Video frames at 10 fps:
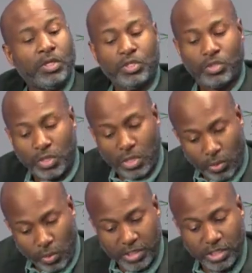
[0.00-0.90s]
So the
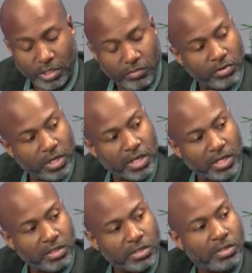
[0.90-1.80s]
question really
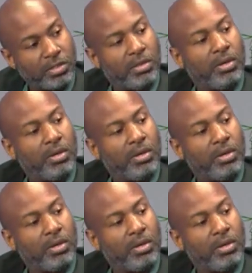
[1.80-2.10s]
is